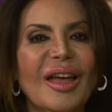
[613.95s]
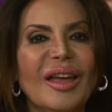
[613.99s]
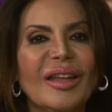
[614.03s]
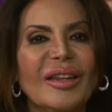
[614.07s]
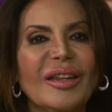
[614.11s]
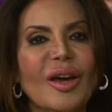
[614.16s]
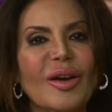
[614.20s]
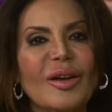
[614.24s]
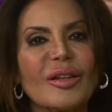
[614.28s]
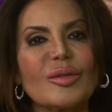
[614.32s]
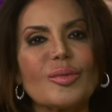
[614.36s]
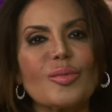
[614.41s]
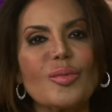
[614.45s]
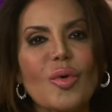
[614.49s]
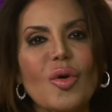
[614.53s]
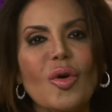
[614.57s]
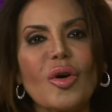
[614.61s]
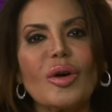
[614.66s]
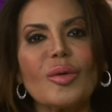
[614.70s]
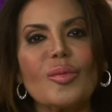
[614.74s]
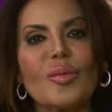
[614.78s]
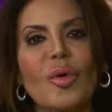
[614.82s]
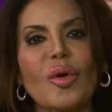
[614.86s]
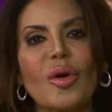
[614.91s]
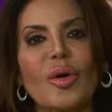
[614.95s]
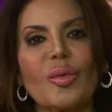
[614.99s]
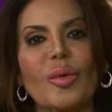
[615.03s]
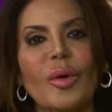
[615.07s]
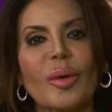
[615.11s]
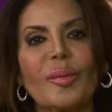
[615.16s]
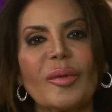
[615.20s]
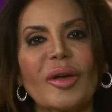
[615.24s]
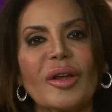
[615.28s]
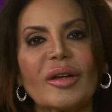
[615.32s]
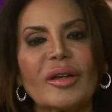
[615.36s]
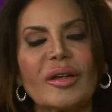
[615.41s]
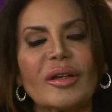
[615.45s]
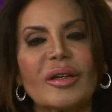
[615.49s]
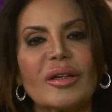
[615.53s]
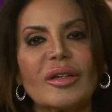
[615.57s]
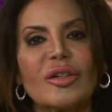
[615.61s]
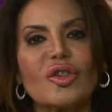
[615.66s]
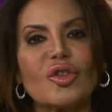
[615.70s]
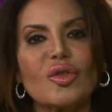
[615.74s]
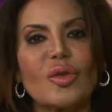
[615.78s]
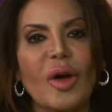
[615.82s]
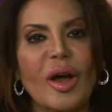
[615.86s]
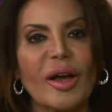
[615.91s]
Now, as more and more women
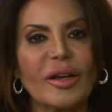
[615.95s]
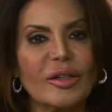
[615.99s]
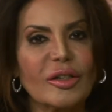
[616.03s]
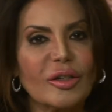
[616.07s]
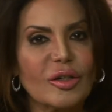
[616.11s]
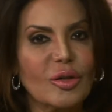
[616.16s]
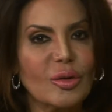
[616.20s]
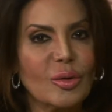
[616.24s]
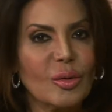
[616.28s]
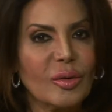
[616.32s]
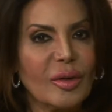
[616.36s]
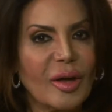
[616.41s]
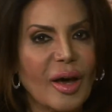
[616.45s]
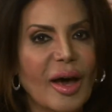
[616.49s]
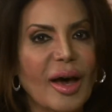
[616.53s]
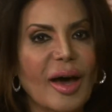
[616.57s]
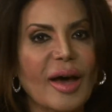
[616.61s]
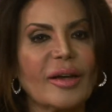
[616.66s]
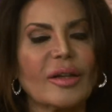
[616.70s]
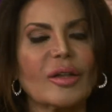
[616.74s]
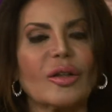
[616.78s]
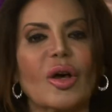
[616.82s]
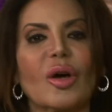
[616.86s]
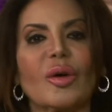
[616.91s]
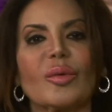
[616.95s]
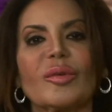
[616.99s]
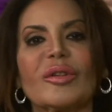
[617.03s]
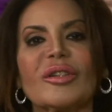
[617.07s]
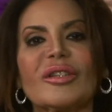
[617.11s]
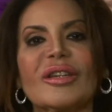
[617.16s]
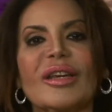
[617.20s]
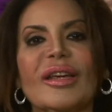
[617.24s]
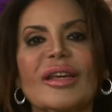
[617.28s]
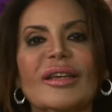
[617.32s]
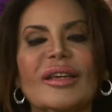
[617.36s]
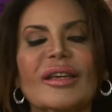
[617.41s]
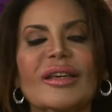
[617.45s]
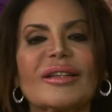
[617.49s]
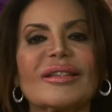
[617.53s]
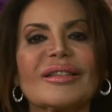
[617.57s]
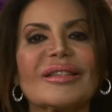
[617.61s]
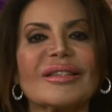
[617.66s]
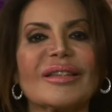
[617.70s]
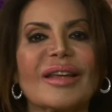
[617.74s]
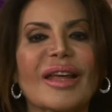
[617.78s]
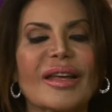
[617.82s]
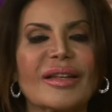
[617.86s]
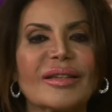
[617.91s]
try to do that, along with taking a
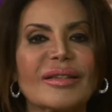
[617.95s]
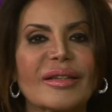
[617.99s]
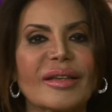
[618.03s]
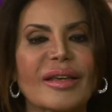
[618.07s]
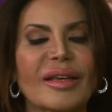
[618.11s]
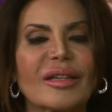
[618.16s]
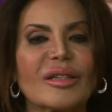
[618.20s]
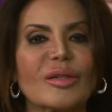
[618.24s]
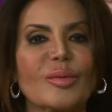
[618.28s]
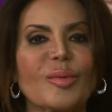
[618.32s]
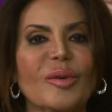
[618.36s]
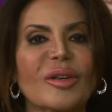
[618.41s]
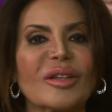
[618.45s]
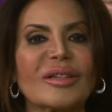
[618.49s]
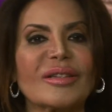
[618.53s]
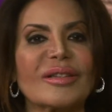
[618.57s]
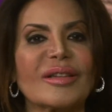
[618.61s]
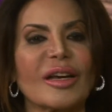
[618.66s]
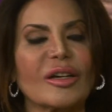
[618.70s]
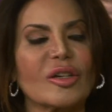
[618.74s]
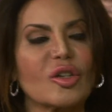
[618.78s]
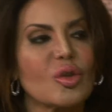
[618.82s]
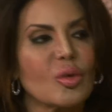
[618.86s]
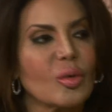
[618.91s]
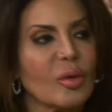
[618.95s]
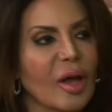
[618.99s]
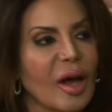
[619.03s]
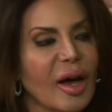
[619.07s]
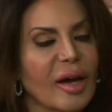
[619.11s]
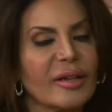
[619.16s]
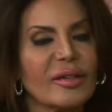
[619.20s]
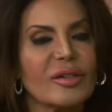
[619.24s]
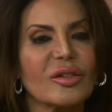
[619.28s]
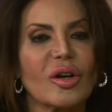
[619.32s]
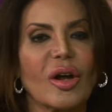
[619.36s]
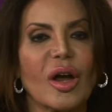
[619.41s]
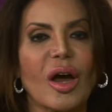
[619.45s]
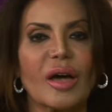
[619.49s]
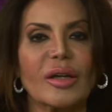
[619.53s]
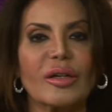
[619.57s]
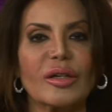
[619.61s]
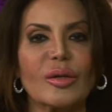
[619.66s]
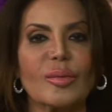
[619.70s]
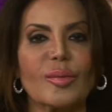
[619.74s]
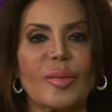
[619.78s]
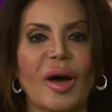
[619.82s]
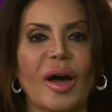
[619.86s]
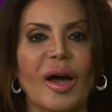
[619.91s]
stance against being sexualized or
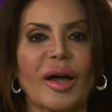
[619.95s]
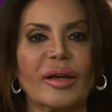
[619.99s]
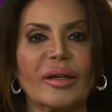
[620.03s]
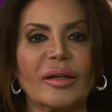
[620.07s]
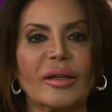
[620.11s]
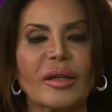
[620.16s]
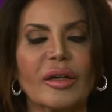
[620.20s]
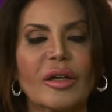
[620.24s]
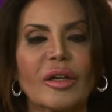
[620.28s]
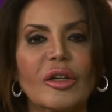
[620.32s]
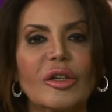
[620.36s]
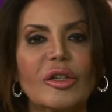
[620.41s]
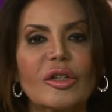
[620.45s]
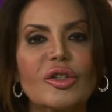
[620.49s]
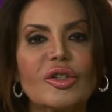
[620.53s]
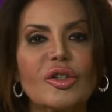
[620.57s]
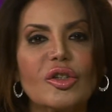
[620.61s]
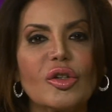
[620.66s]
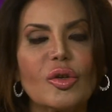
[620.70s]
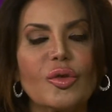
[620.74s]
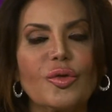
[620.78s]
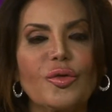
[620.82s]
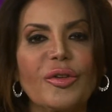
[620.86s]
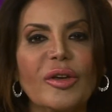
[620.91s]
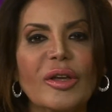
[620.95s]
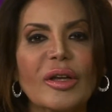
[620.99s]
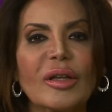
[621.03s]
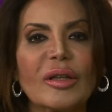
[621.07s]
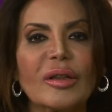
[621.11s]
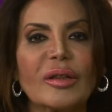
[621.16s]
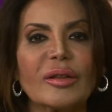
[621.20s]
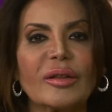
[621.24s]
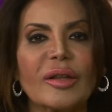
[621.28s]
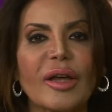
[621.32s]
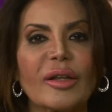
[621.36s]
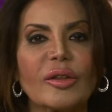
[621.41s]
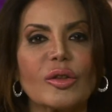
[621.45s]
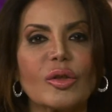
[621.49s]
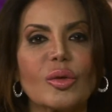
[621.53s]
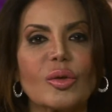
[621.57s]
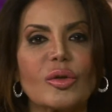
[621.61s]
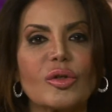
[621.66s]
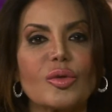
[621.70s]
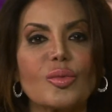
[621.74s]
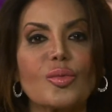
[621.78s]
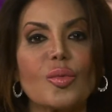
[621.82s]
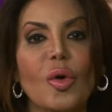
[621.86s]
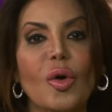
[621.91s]
undermined, do you feel that
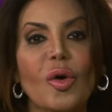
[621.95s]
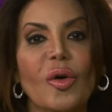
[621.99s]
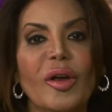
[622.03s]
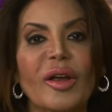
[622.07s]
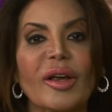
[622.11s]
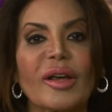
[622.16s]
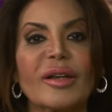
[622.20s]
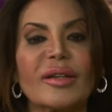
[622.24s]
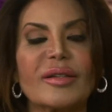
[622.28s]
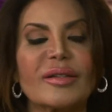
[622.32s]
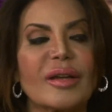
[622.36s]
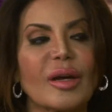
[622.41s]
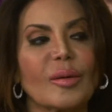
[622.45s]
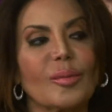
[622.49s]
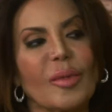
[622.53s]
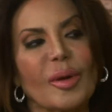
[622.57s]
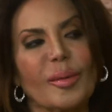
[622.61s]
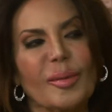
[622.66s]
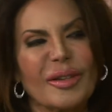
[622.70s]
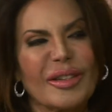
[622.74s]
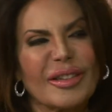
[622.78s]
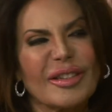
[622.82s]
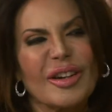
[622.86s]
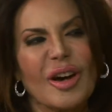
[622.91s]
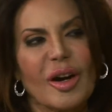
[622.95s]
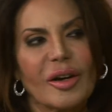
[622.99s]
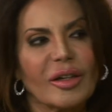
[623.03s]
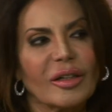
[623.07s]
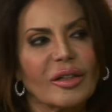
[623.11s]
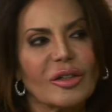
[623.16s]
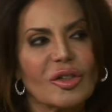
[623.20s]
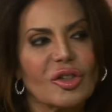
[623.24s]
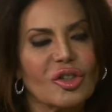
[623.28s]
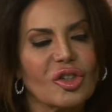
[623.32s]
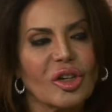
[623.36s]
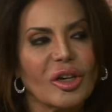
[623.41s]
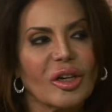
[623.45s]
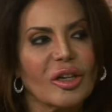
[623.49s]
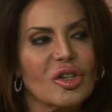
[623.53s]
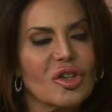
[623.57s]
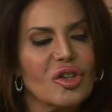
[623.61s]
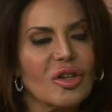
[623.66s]
those mores are maybe starting to change a